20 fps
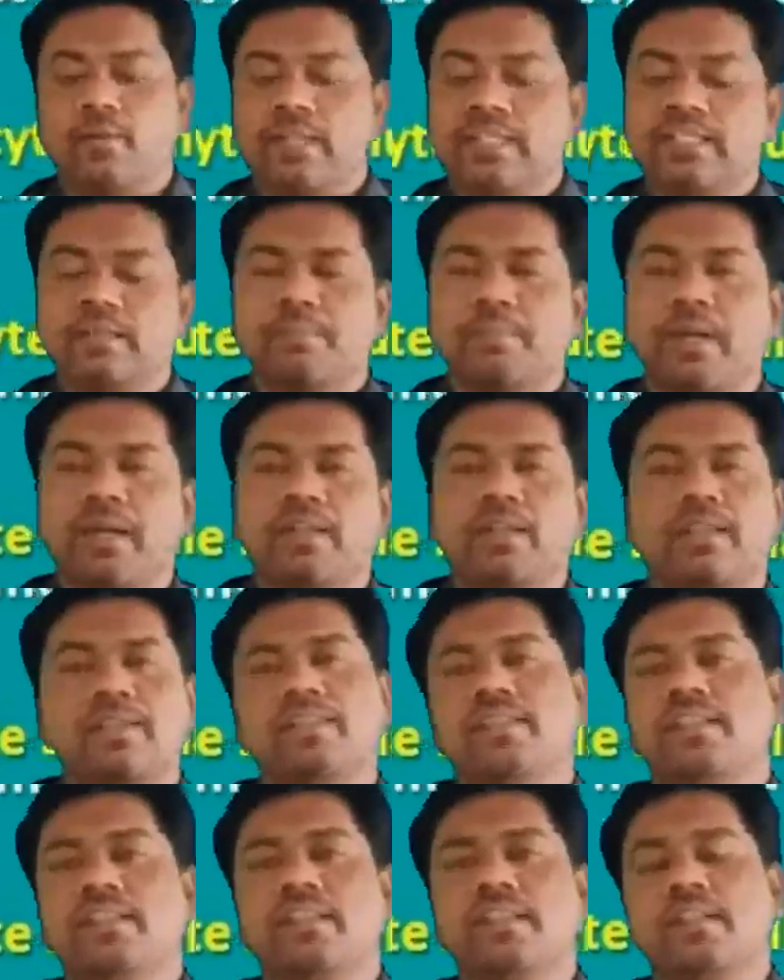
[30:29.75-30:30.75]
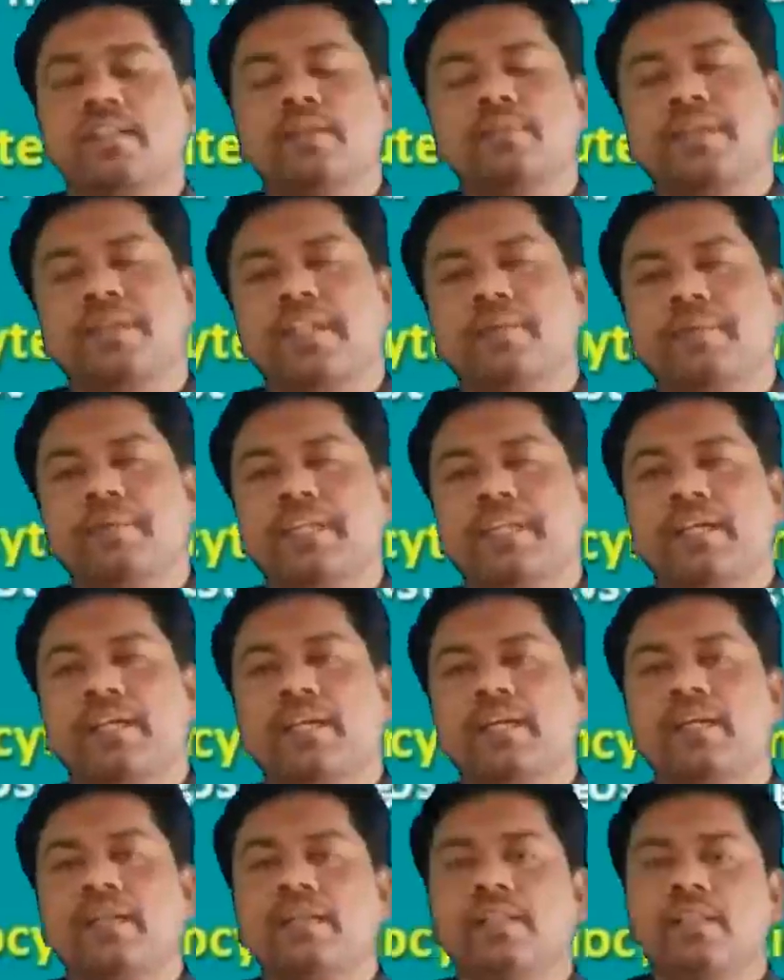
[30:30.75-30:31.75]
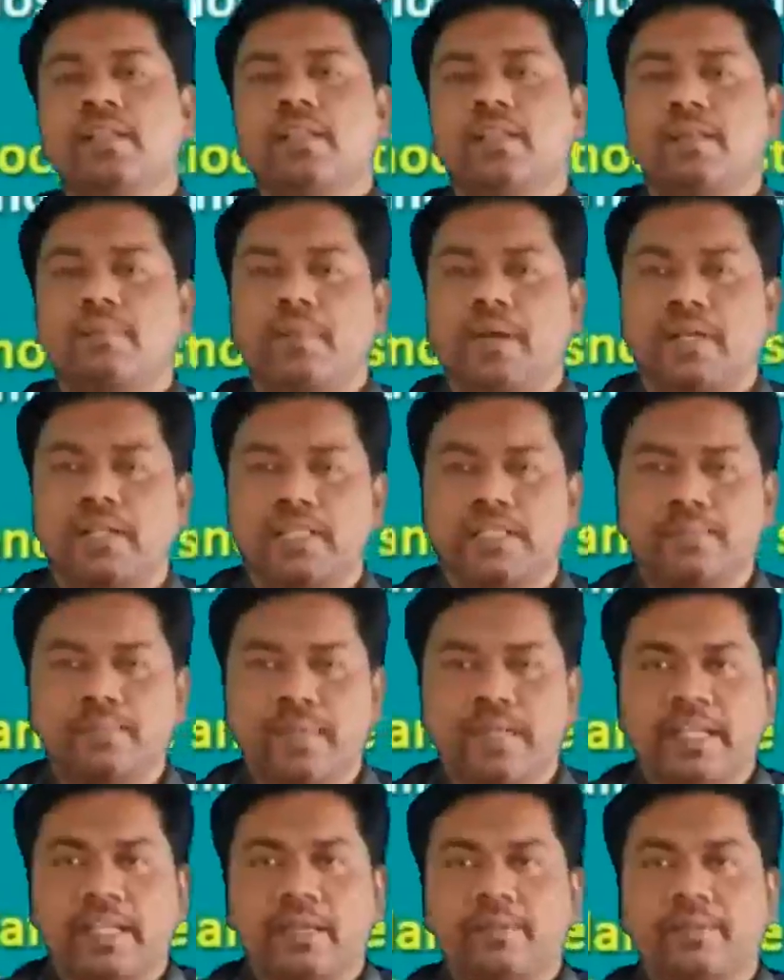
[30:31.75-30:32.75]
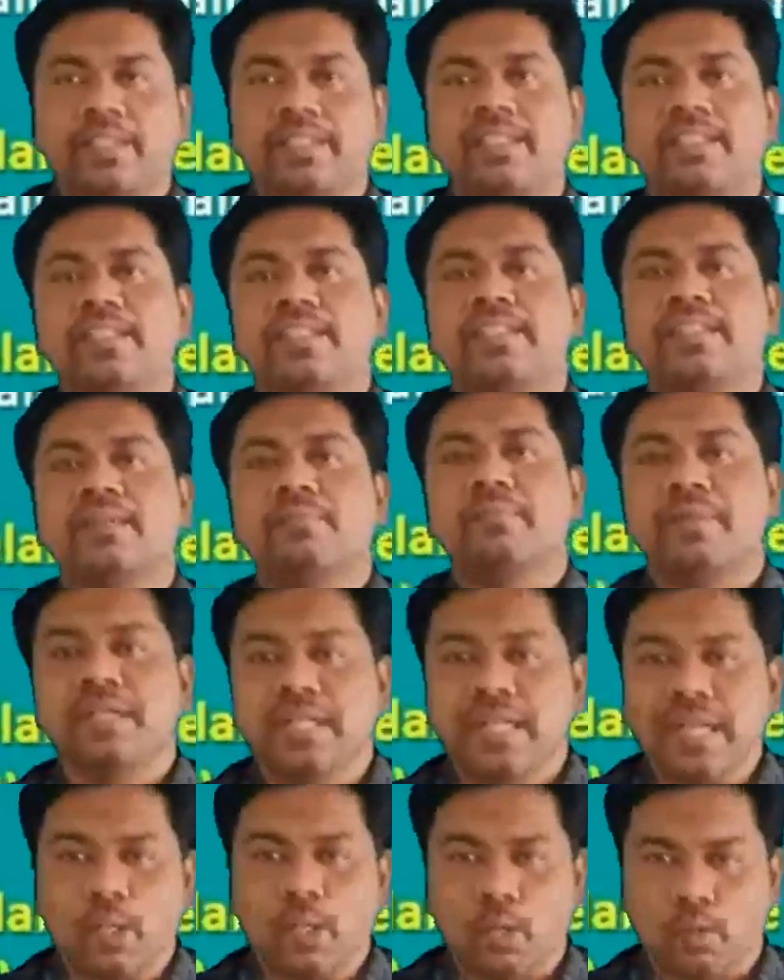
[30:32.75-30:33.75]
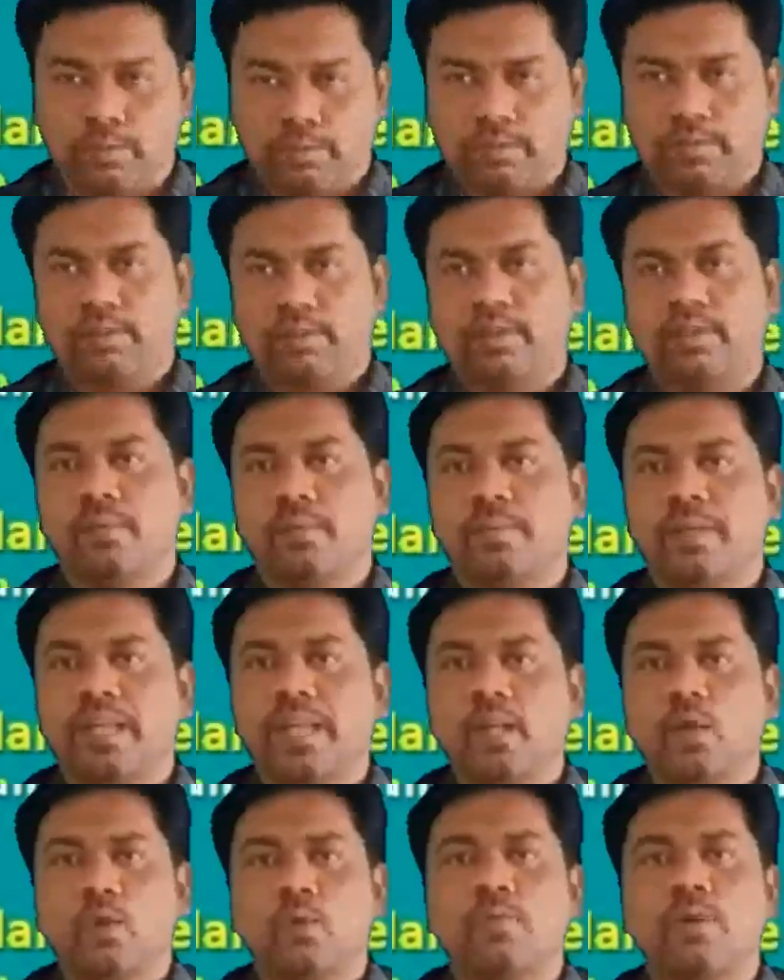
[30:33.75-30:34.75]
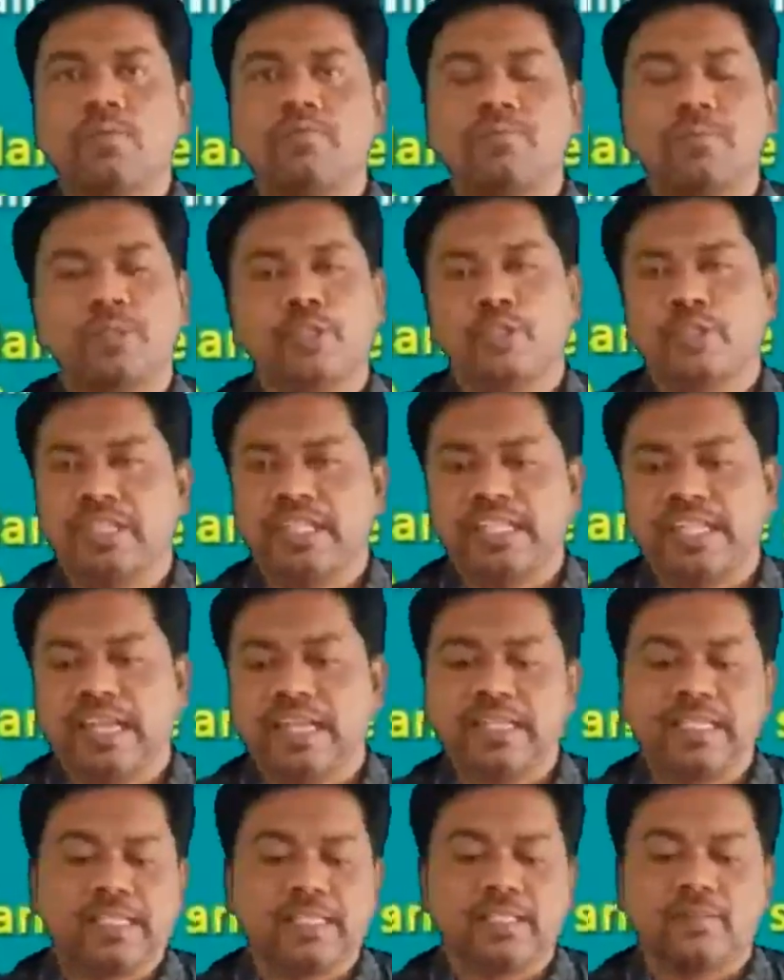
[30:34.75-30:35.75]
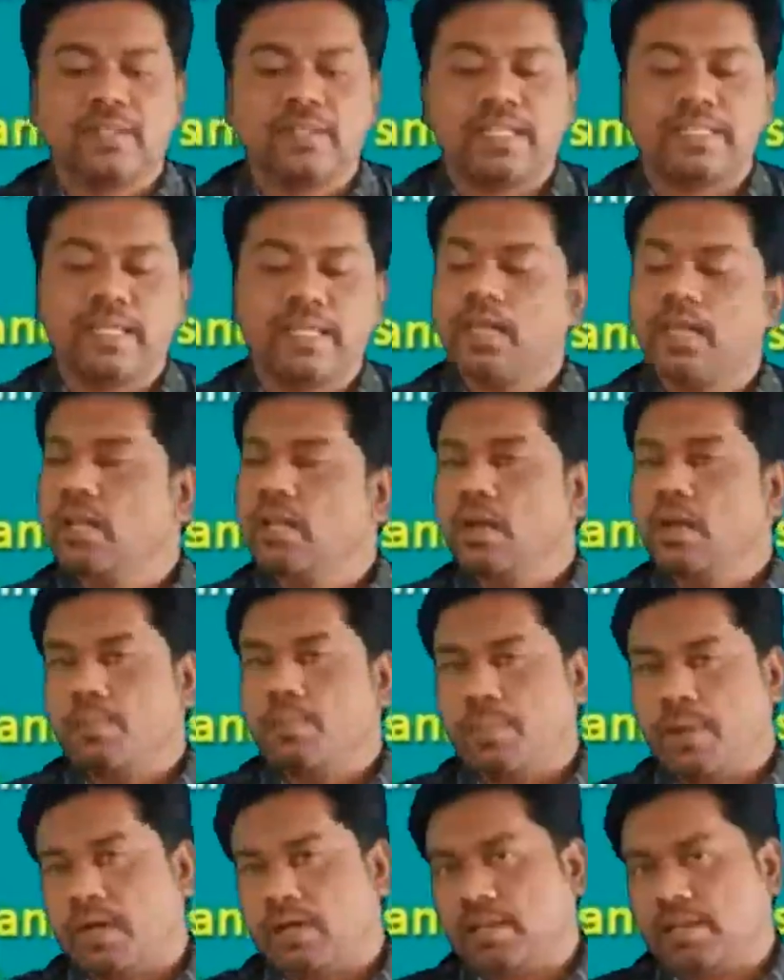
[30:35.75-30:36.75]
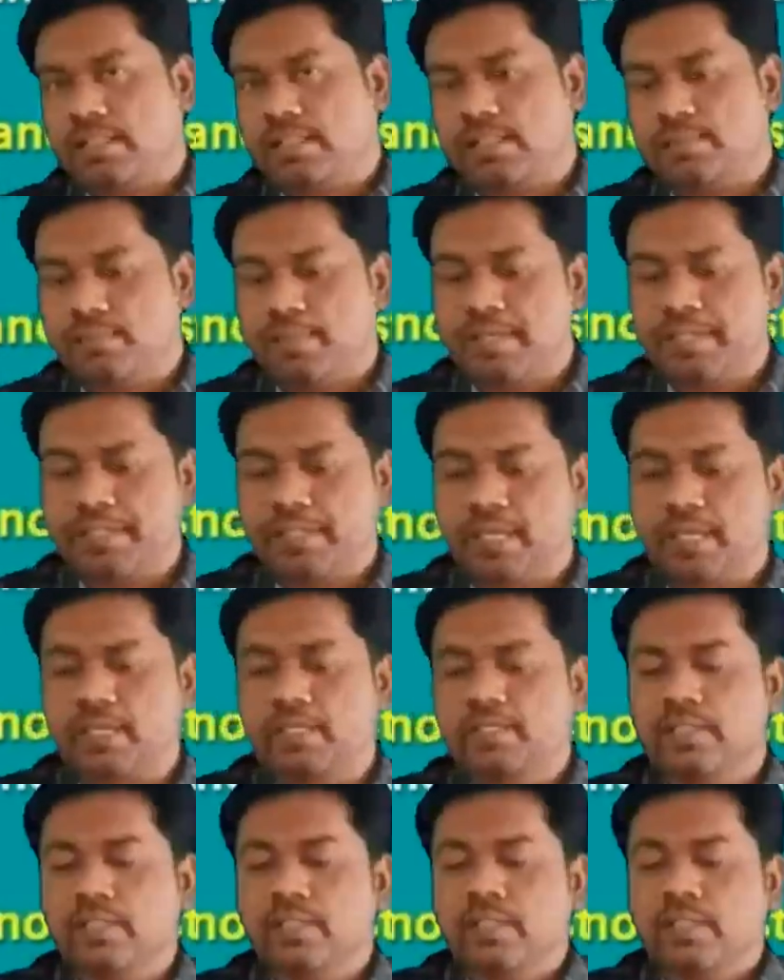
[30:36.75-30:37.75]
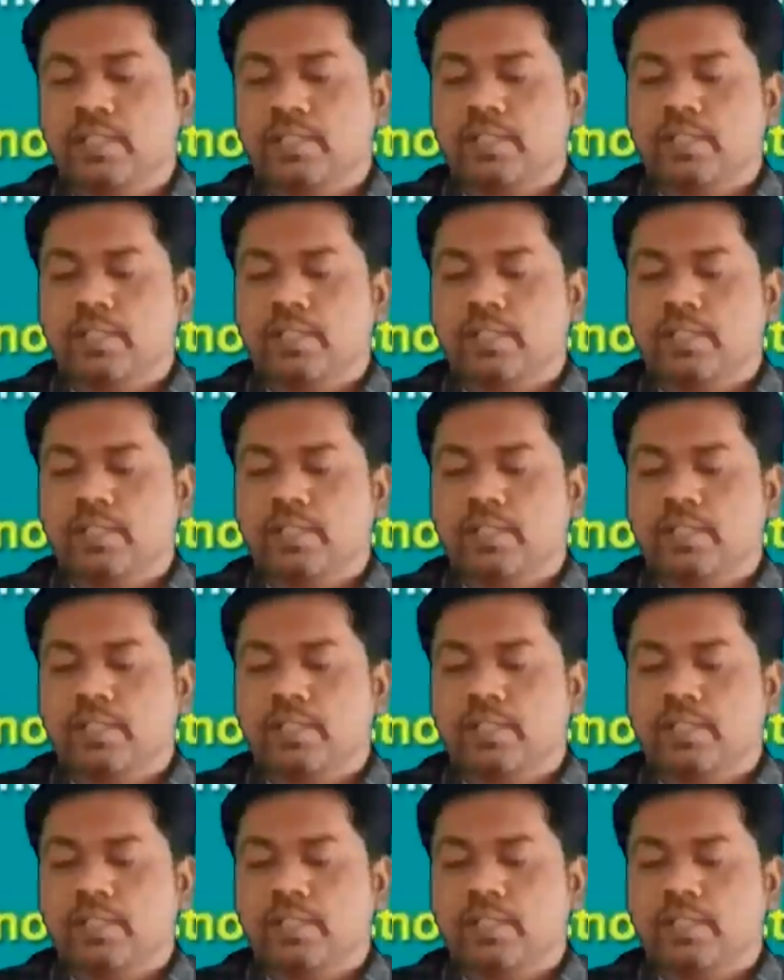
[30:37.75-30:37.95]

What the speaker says: What is the pars intermedia, beta? The pars media means it is a middle lobe. The middle lobe of pituitary gland is known as a pars media.